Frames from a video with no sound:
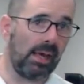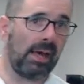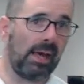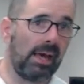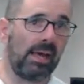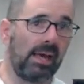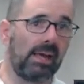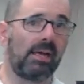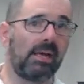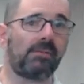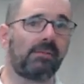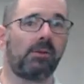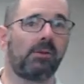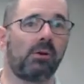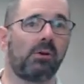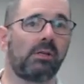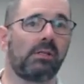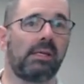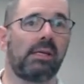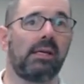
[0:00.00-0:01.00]
And if
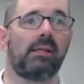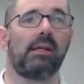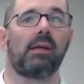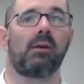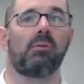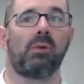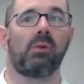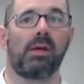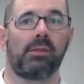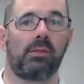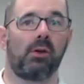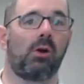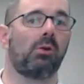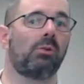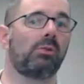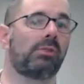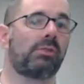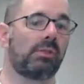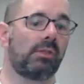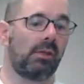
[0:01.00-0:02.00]
you're dealing with
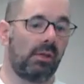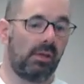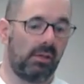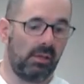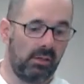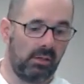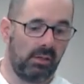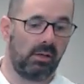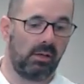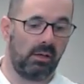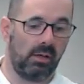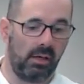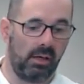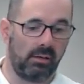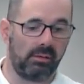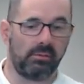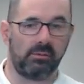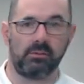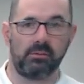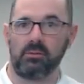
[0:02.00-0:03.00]
those
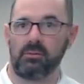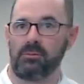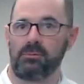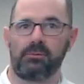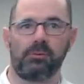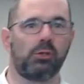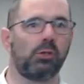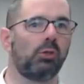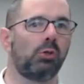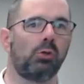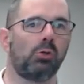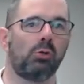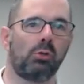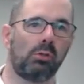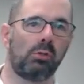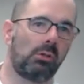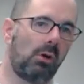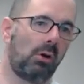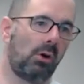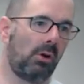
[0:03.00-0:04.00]

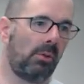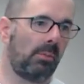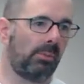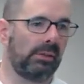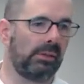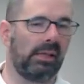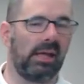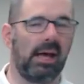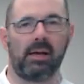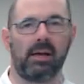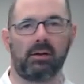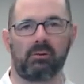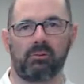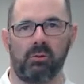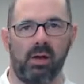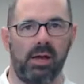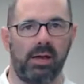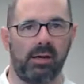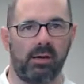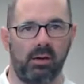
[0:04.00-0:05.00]
fuel or black
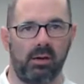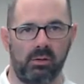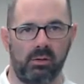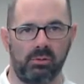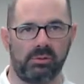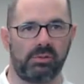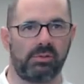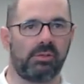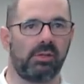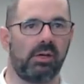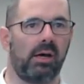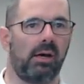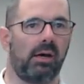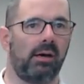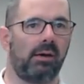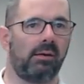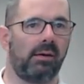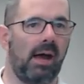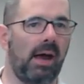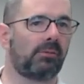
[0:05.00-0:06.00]
rhinos
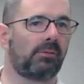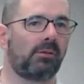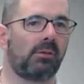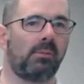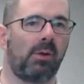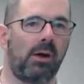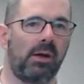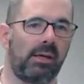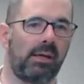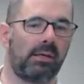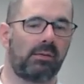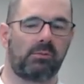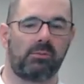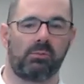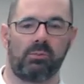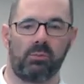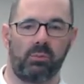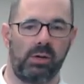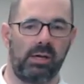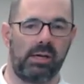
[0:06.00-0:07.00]
aftermarket
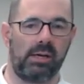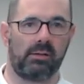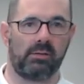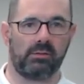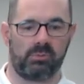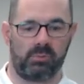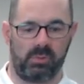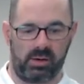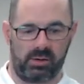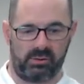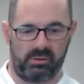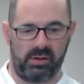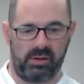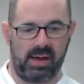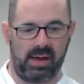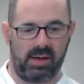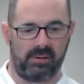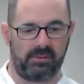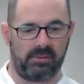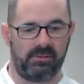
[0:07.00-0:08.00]
wheels where you
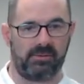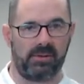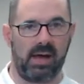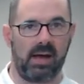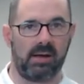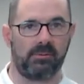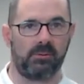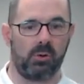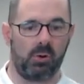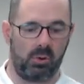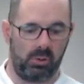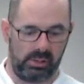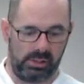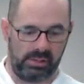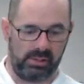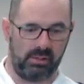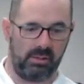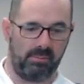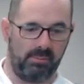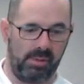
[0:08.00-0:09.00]
have a valve hole
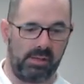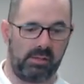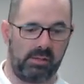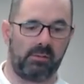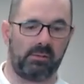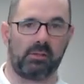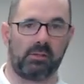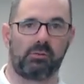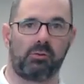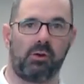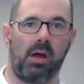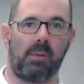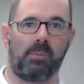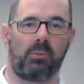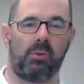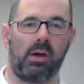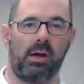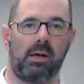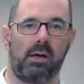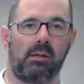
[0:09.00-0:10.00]
in the middle of the drop
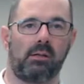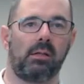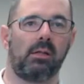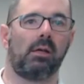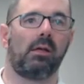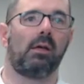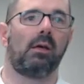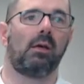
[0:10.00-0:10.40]
well,